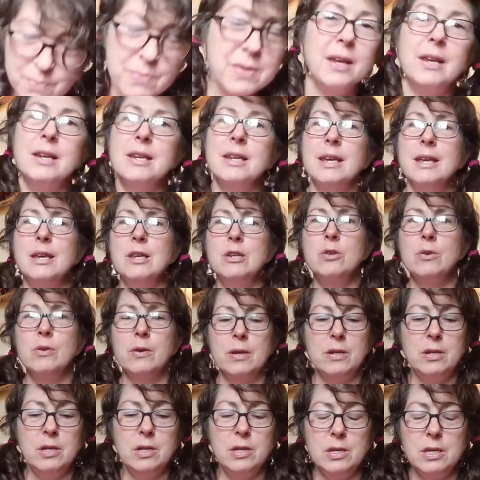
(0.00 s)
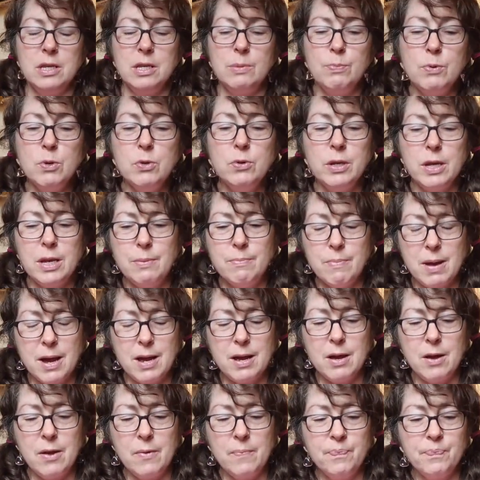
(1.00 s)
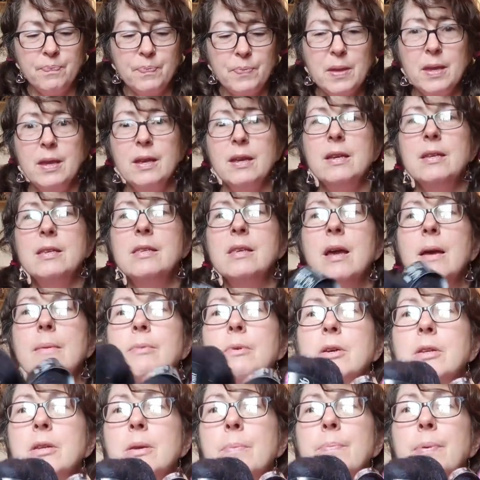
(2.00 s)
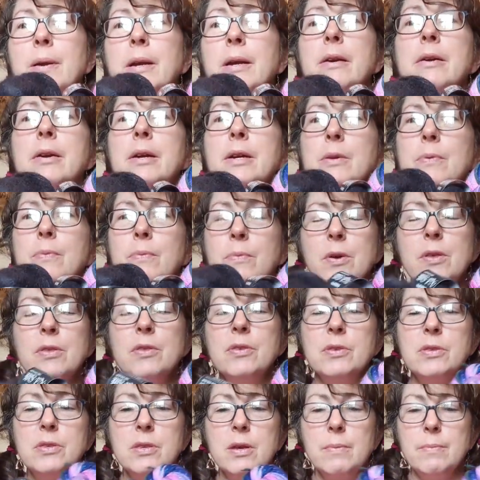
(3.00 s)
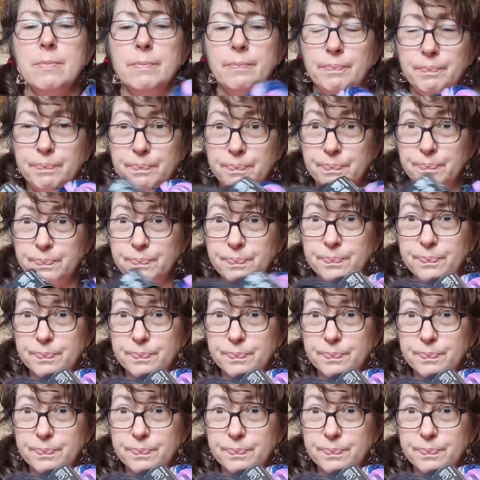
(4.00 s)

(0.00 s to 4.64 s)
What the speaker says: something to enter into the spooky mow is I'm going to pair it with some